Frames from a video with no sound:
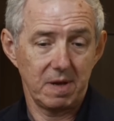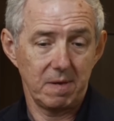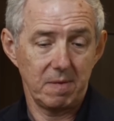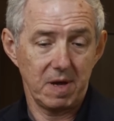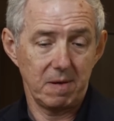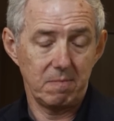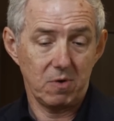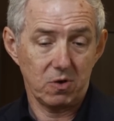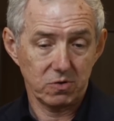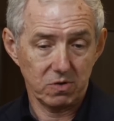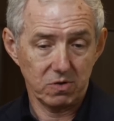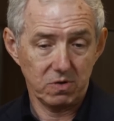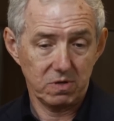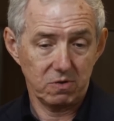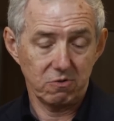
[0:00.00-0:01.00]
a
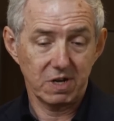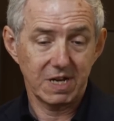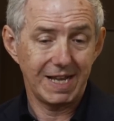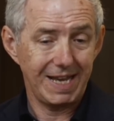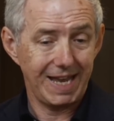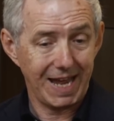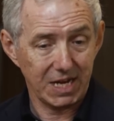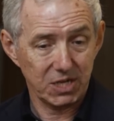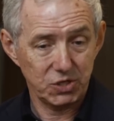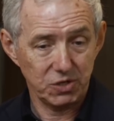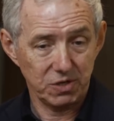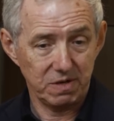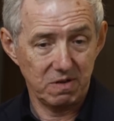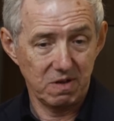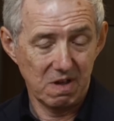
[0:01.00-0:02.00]
model or a
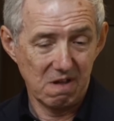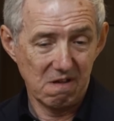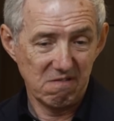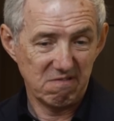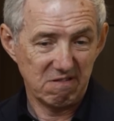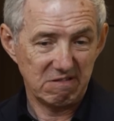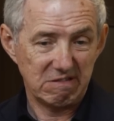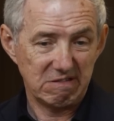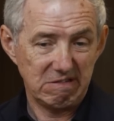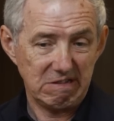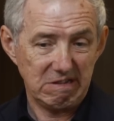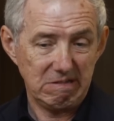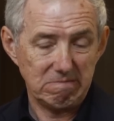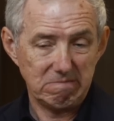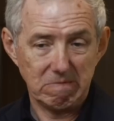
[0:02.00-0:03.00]
collection that to
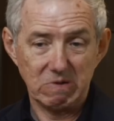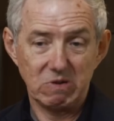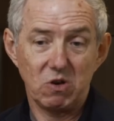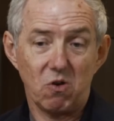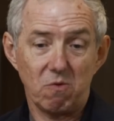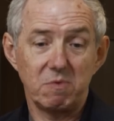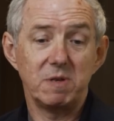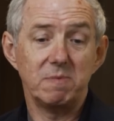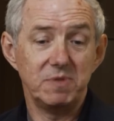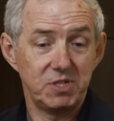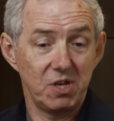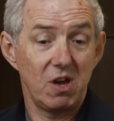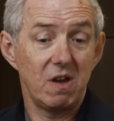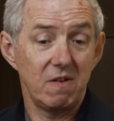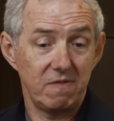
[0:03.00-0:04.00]
the common
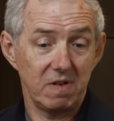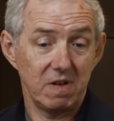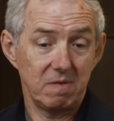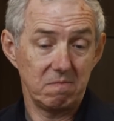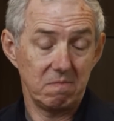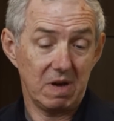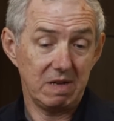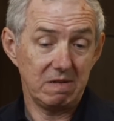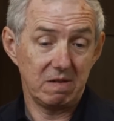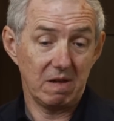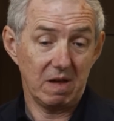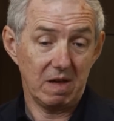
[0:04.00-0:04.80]
observer might